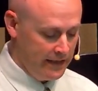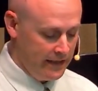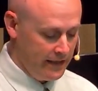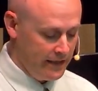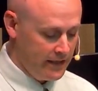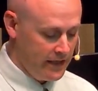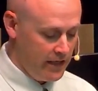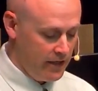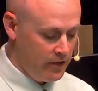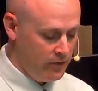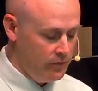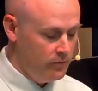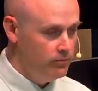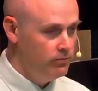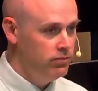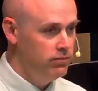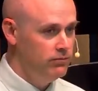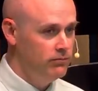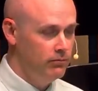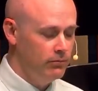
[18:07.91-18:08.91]
and how
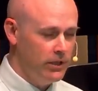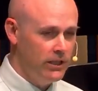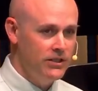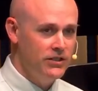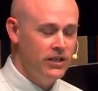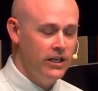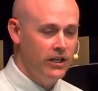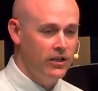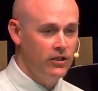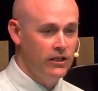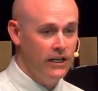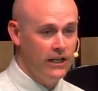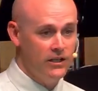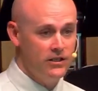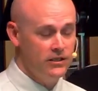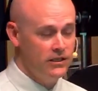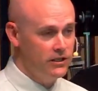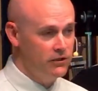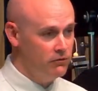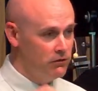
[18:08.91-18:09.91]
much I could
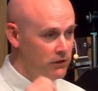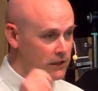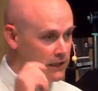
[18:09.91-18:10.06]
actually